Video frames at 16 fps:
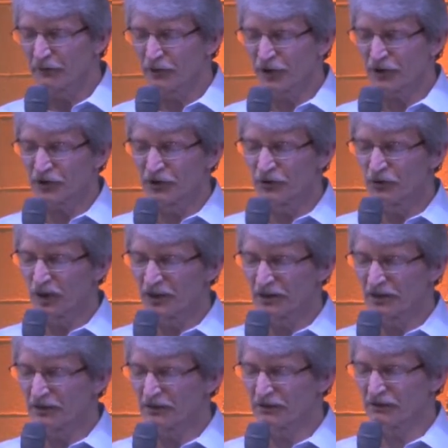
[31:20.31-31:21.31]
Fresh new
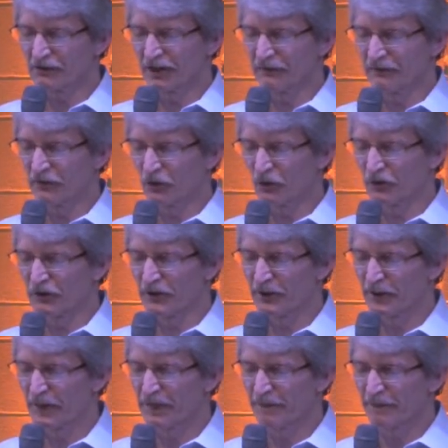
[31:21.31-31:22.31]
ideas came forth.
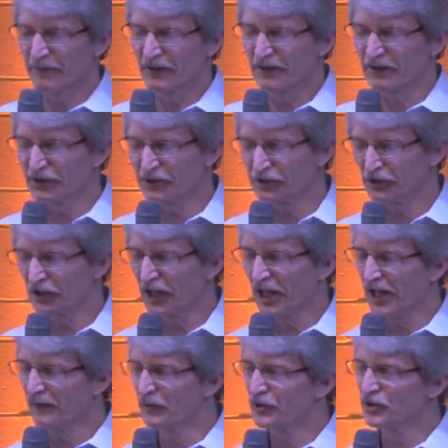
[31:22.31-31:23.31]
Additional
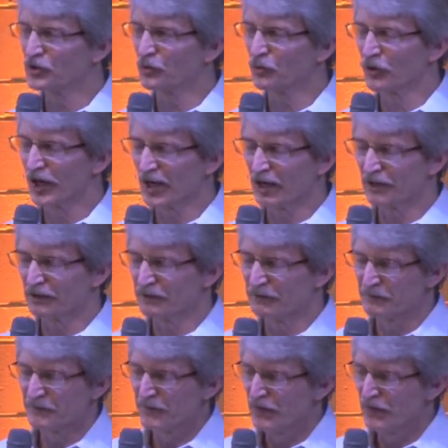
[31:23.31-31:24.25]
cabins were added